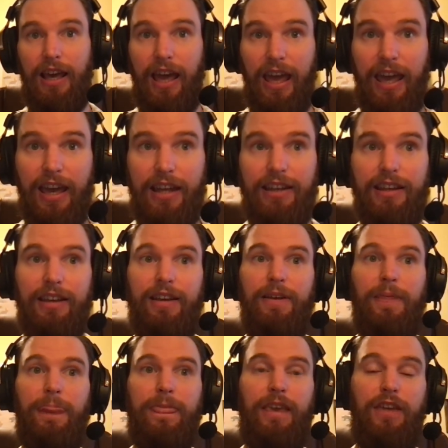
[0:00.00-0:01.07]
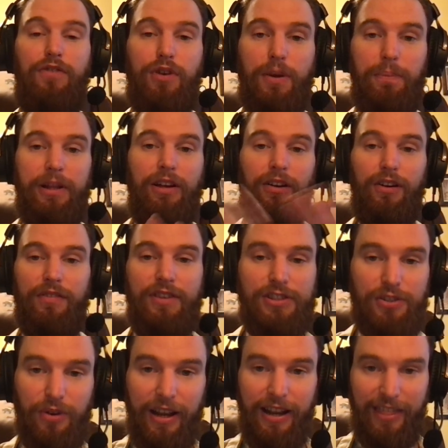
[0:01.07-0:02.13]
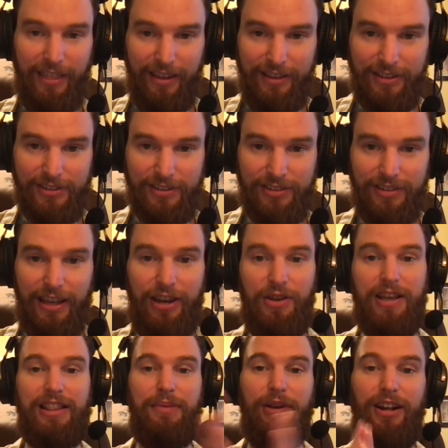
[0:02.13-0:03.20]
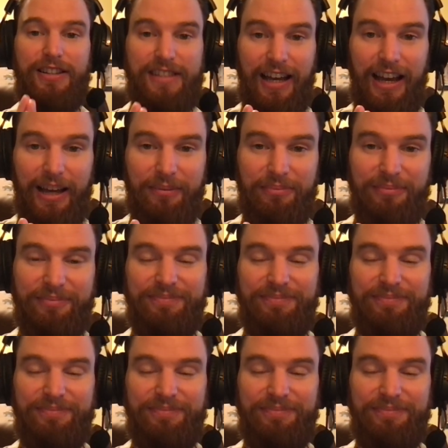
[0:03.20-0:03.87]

And if you complete all of these grand things and you get them in on time,